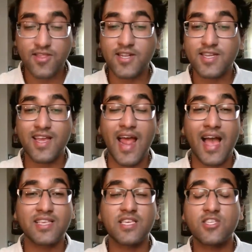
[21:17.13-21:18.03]
than to get
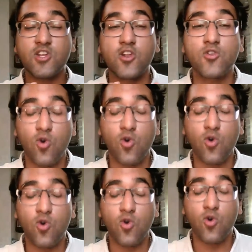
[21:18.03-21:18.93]
access to
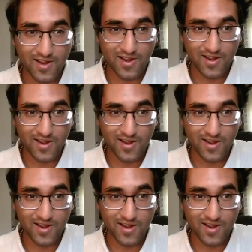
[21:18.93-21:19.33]
North Korea.